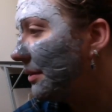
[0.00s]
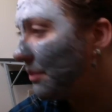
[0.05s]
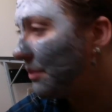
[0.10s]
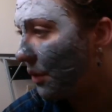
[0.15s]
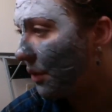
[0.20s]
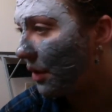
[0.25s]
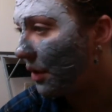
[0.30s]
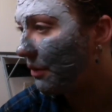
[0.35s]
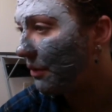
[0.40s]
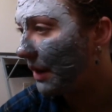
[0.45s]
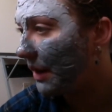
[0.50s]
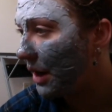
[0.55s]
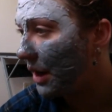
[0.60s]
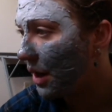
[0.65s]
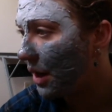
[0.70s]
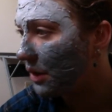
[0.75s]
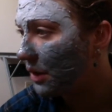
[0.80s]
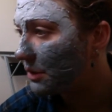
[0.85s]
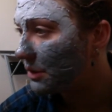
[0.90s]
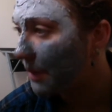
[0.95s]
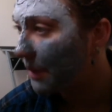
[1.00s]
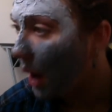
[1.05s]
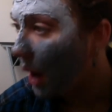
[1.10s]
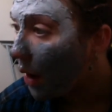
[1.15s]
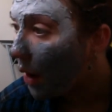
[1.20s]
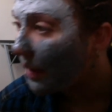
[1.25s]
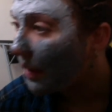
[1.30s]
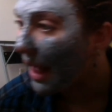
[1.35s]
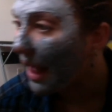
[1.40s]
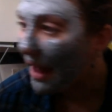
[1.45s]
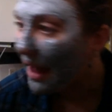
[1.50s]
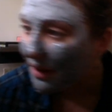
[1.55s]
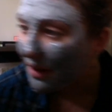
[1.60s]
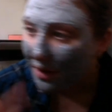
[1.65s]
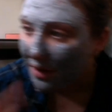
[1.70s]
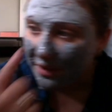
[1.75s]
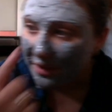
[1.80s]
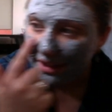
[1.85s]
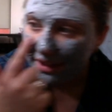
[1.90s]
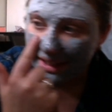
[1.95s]
more of my nose, but oh yeah,
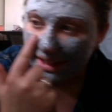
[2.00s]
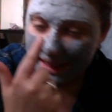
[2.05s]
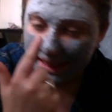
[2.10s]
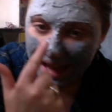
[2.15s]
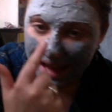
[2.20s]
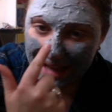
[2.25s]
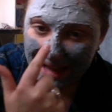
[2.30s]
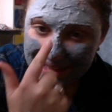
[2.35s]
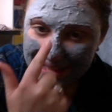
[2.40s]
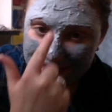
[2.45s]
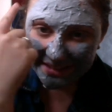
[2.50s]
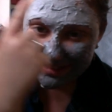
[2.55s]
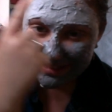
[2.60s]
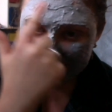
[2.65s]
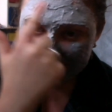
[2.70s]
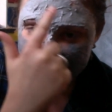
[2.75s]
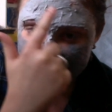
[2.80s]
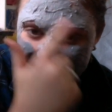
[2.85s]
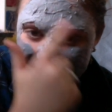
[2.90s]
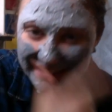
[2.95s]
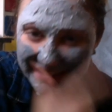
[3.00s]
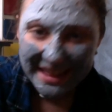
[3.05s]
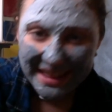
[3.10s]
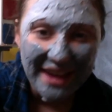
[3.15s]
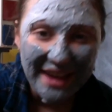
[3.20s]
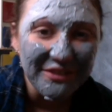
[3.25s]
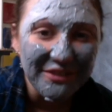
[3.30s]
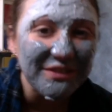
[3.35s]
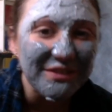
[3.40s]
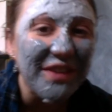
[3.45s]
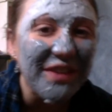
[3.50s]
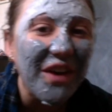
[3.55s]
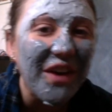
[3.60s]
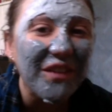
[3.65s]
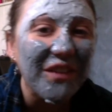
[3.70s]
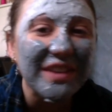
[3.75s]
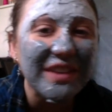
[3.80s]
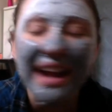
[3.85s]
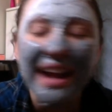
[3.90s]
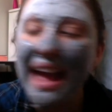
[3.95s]
no, look at that. Look at that foaming